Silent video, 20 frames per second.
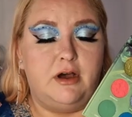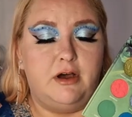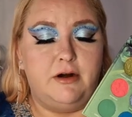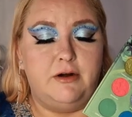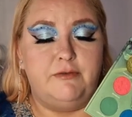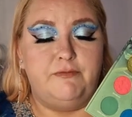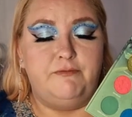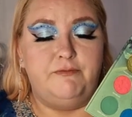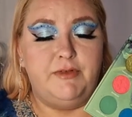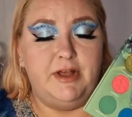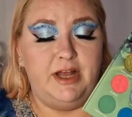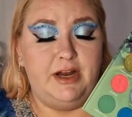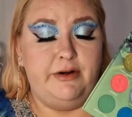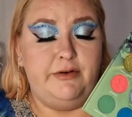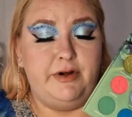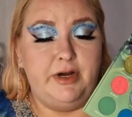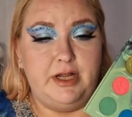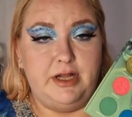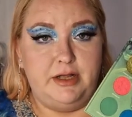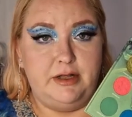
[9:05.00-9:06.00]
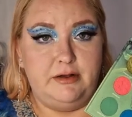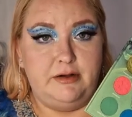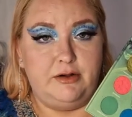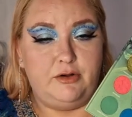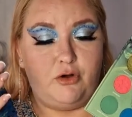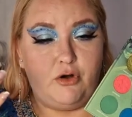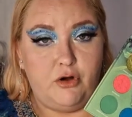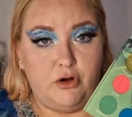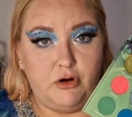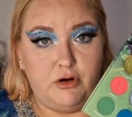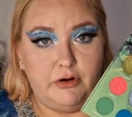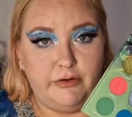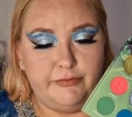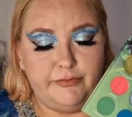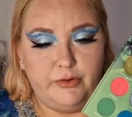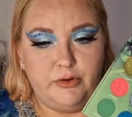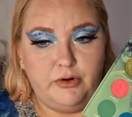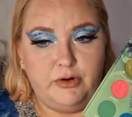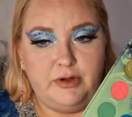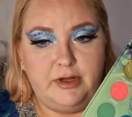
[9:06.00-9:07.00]
are very
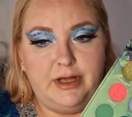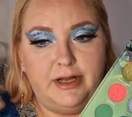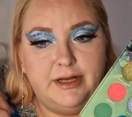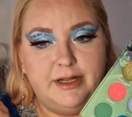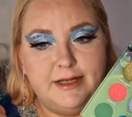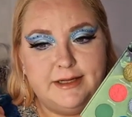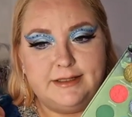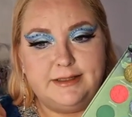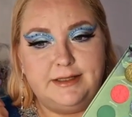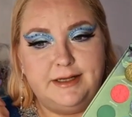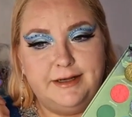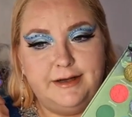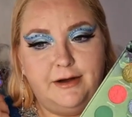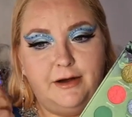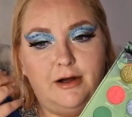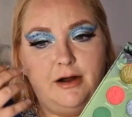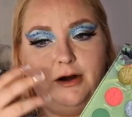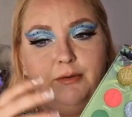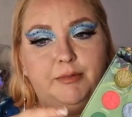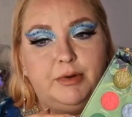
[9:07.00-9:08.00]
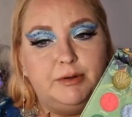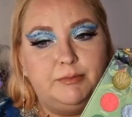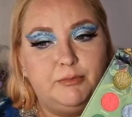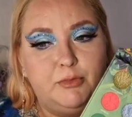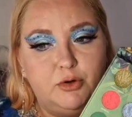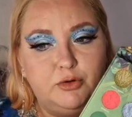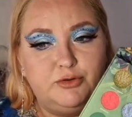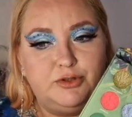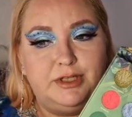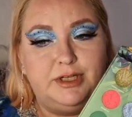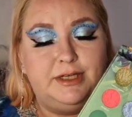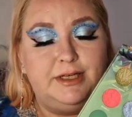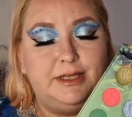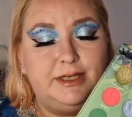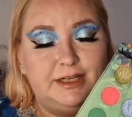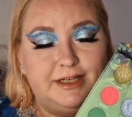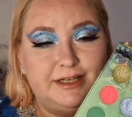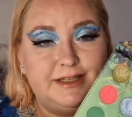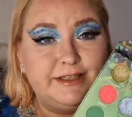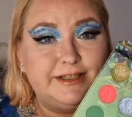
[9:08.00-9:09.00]
colorful, and yes they are, but mostly
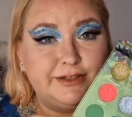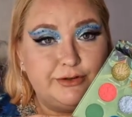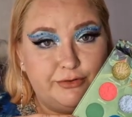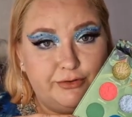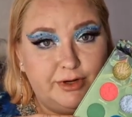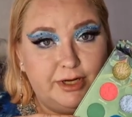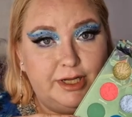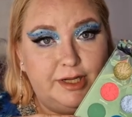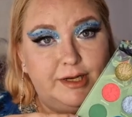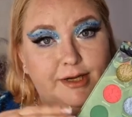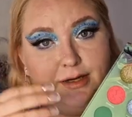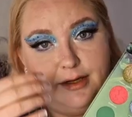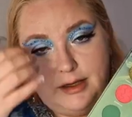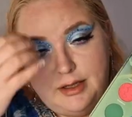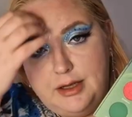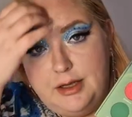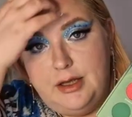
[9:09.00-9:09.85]
it is green,